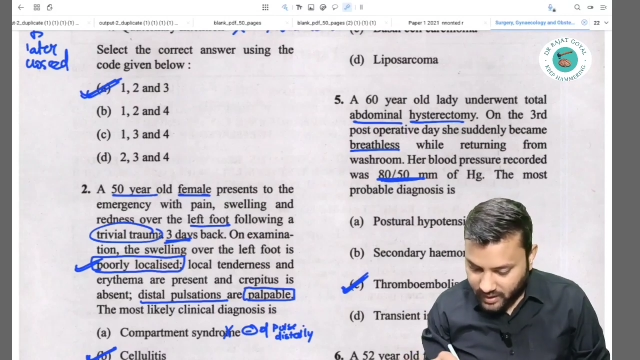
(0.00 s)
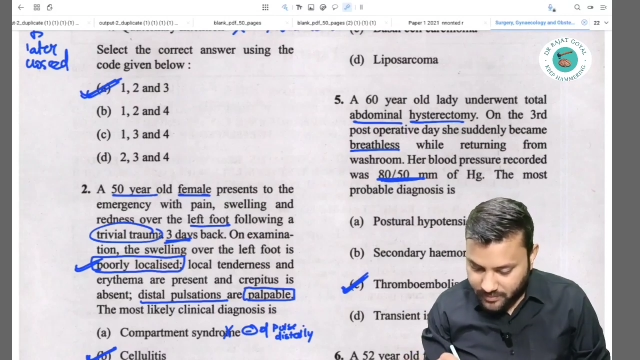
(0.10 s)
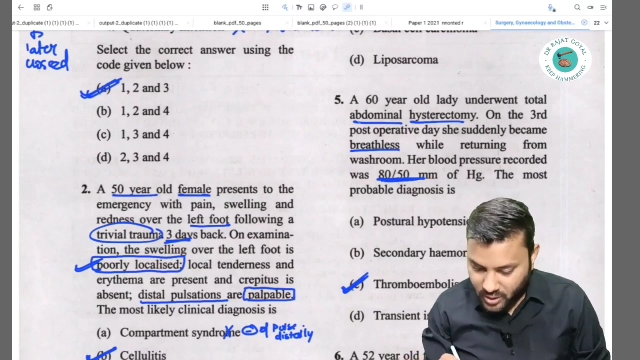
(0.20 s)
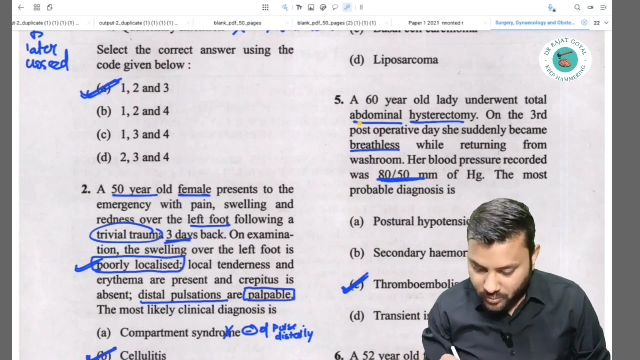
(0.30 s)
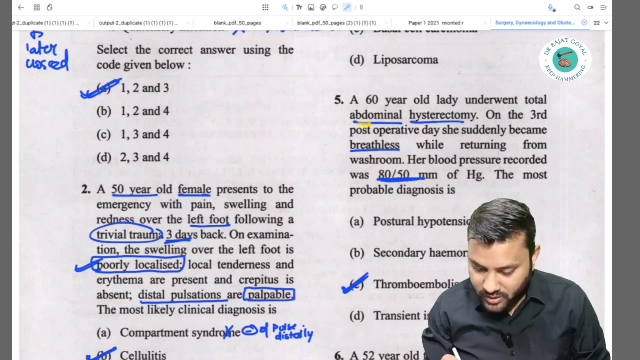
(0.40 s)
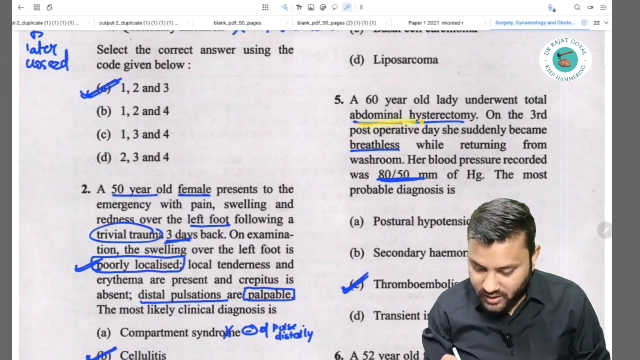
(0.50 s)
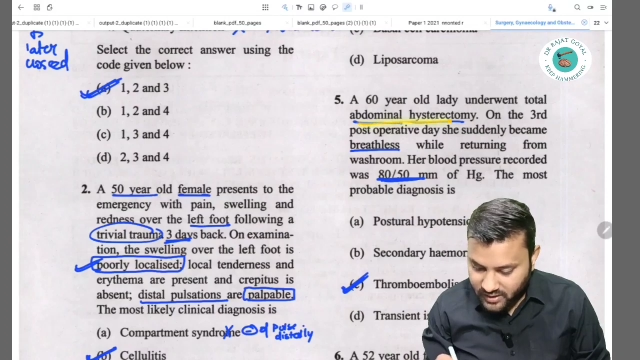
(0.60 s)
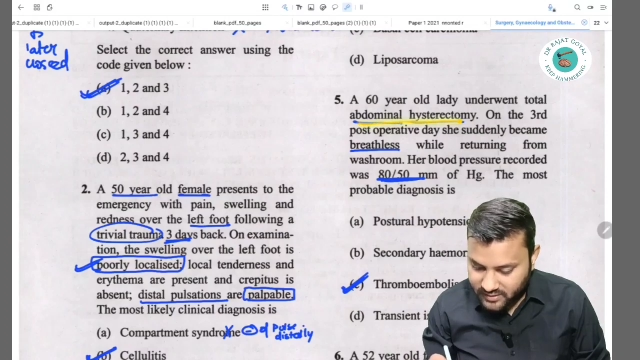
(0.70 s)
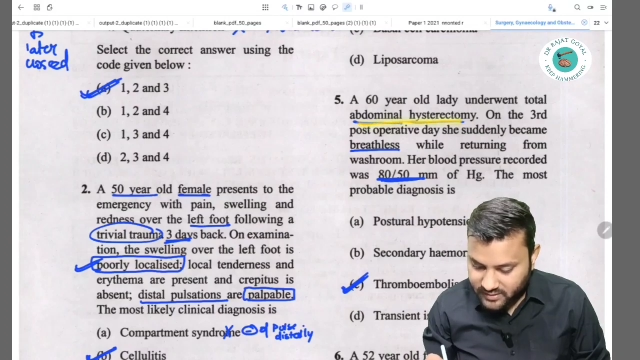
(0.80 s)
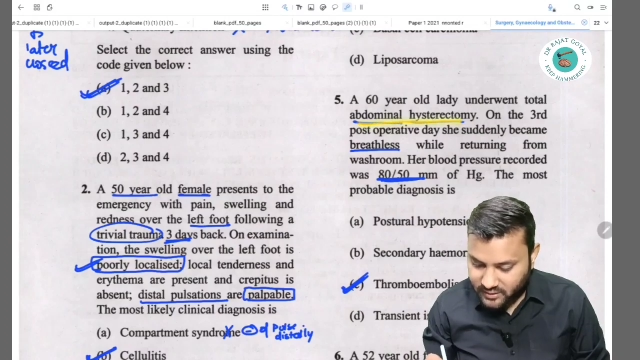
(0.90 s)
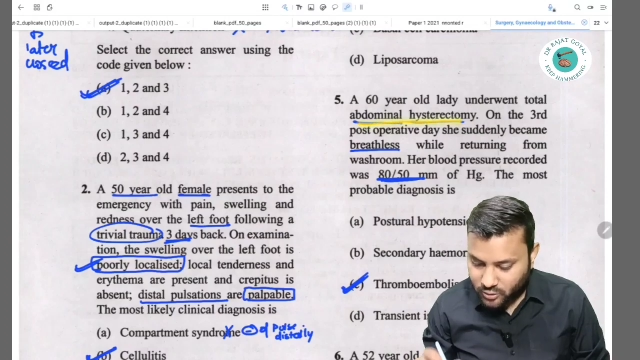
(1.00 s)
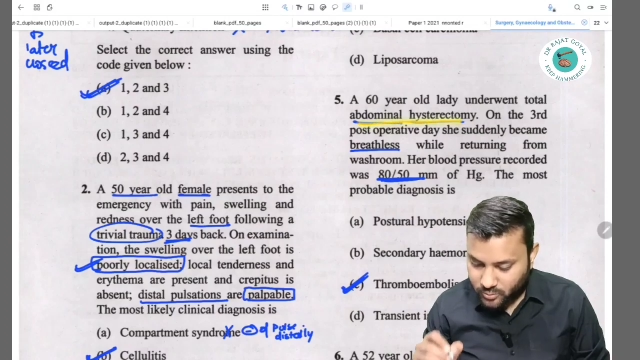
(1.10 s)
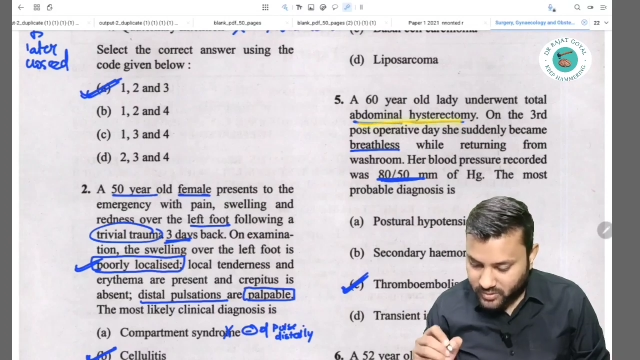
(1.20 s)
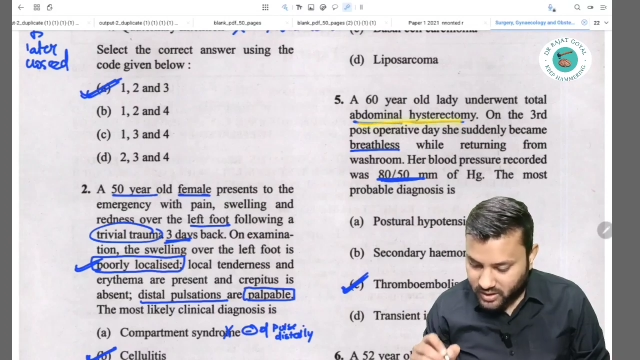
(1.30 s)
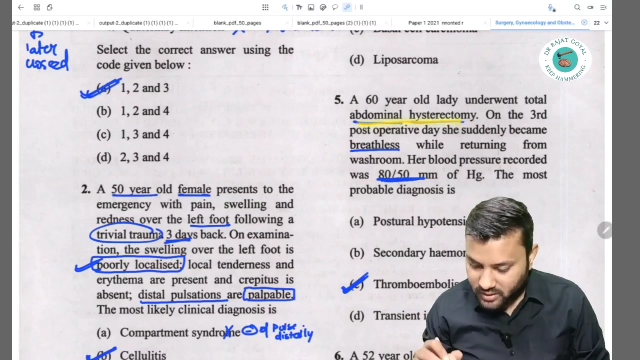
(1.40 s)
abdominal
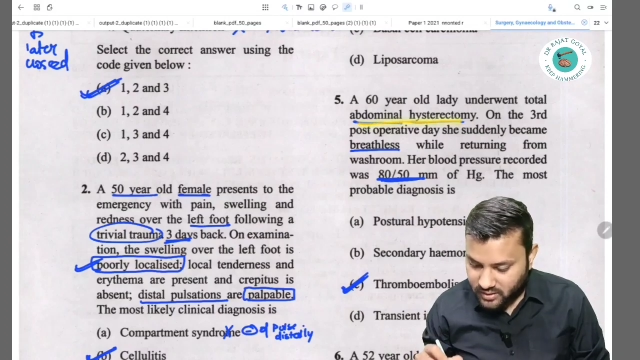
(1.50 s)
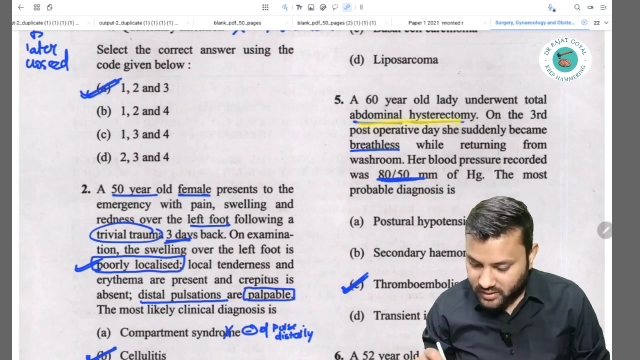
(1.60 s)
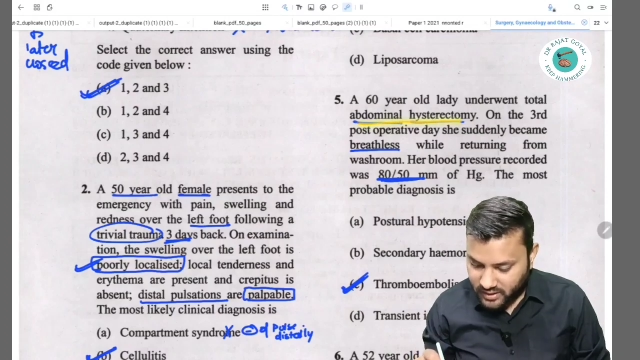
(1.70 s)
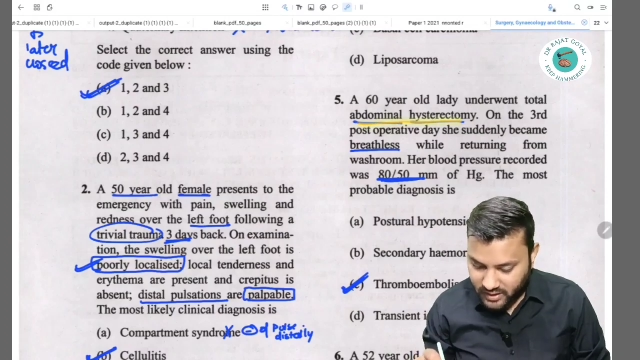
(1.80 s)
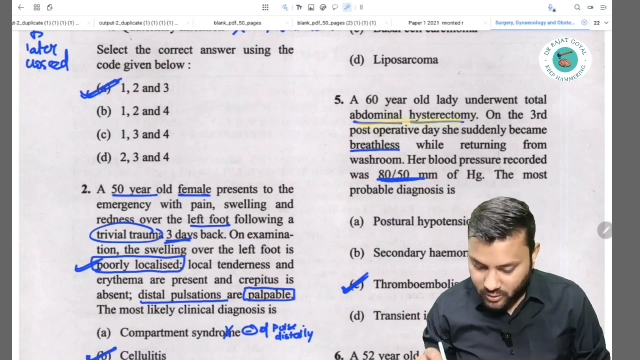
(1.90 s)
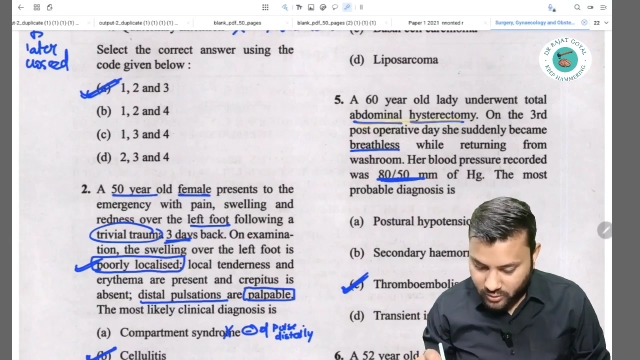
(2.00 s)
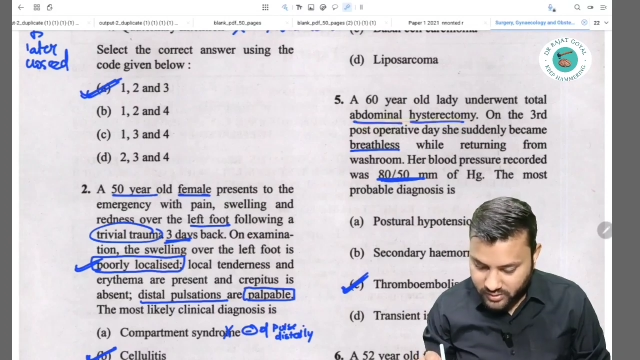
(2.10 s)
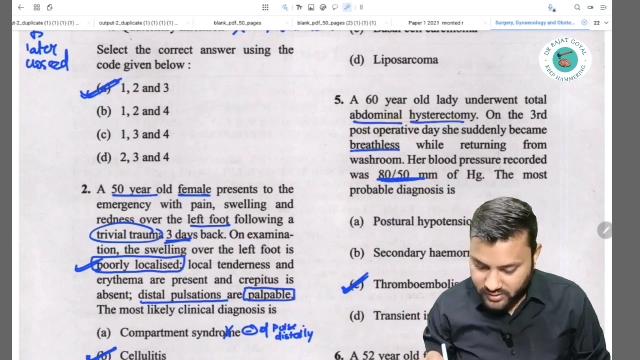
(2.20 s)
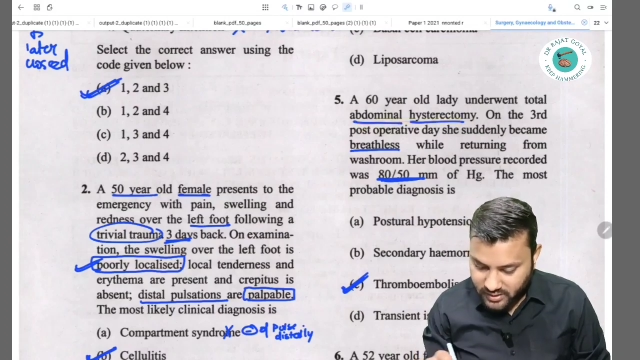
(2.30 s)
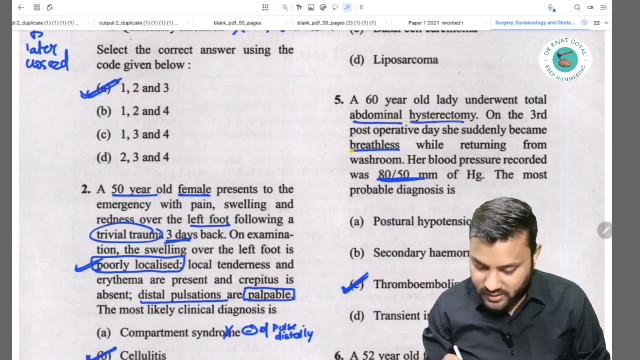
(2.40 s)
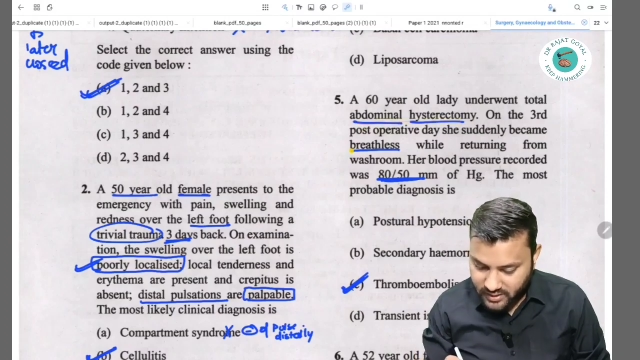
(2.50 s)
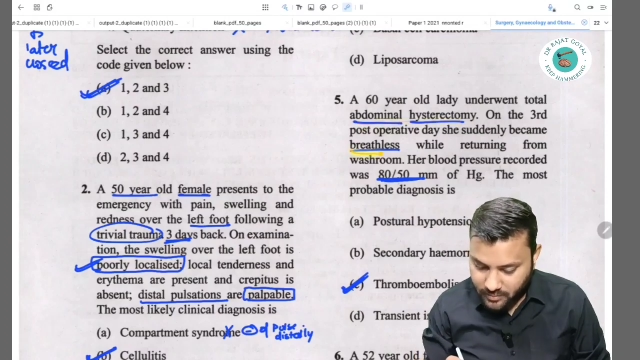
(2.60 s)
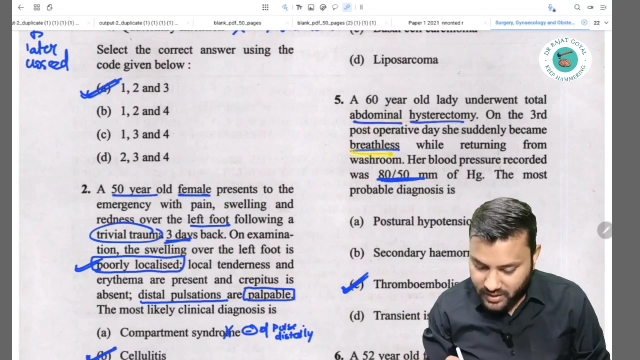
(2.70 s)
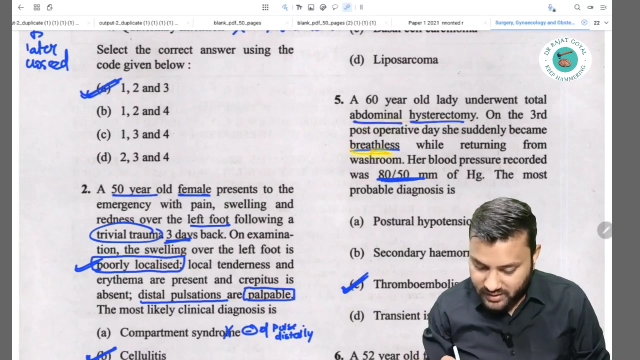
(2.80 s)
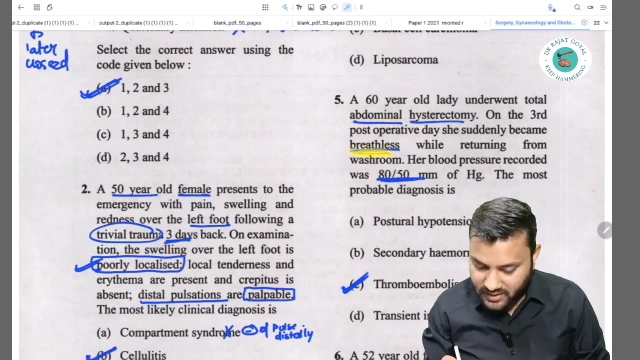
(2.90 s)
hysterectomy, and on the third
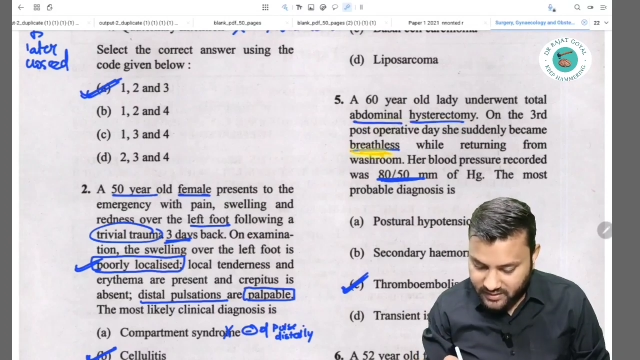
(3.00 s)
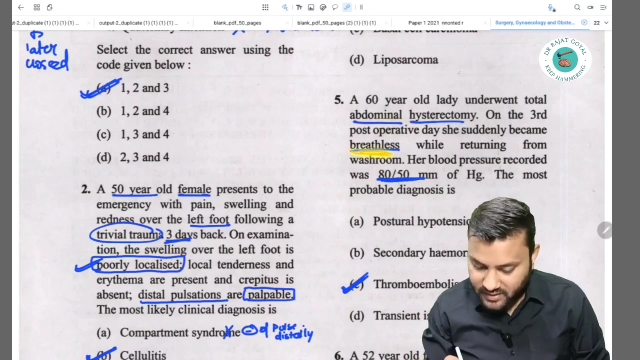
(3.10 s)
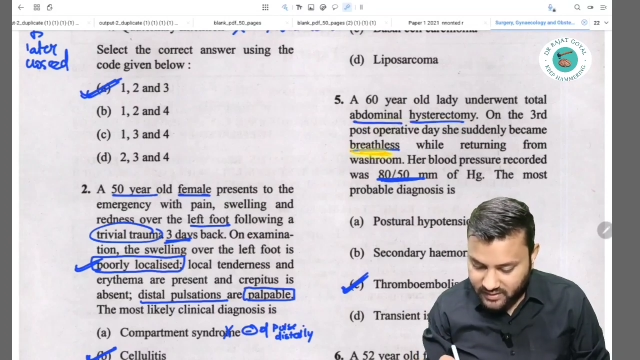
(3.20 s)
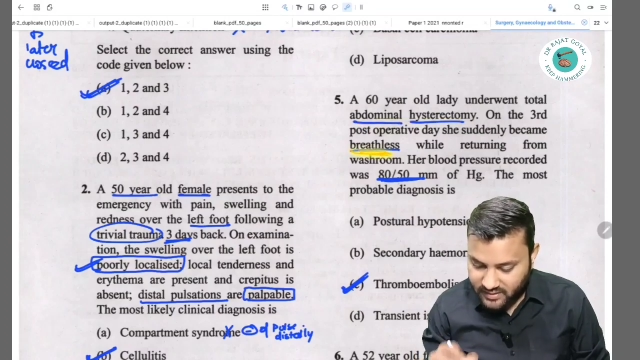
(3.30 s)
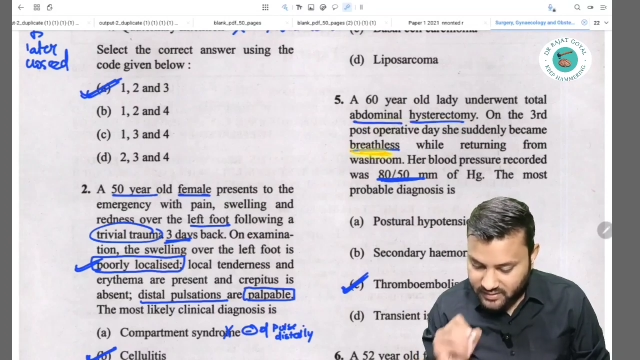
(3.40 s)
day breathlessness